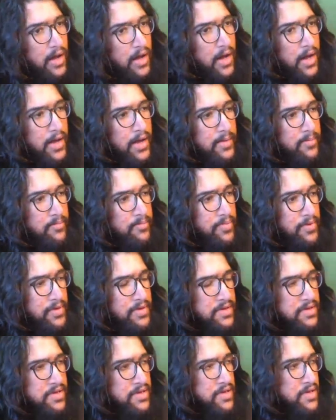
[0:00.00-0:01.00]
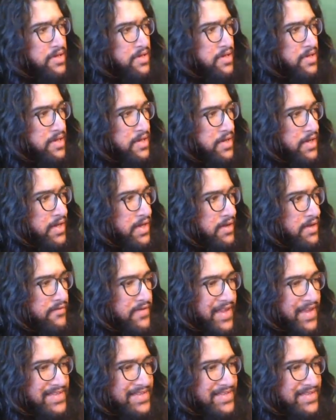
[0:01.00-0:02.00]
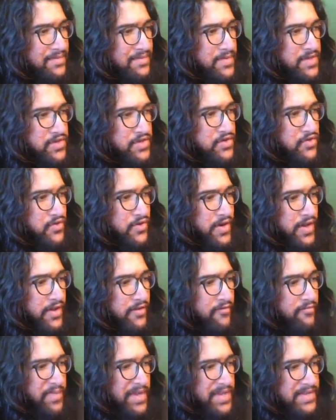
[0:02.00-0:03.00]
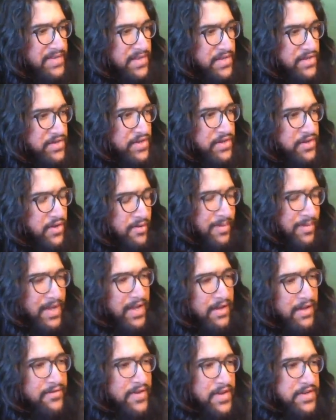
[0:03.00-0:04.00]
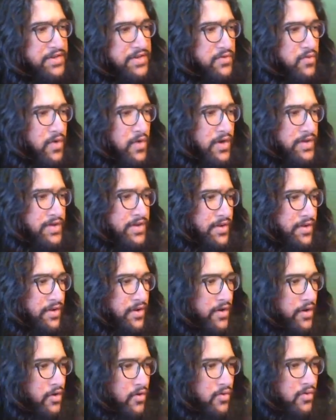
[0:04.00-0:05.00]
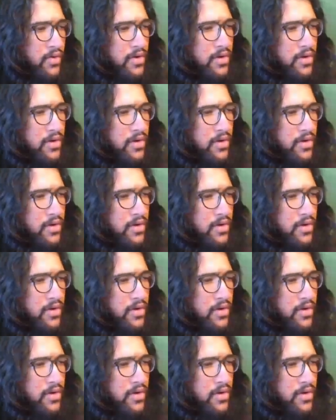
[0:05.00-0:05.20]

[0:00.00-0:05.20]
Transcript: I believe that's the majority of basic shit on Maiev that you want to know.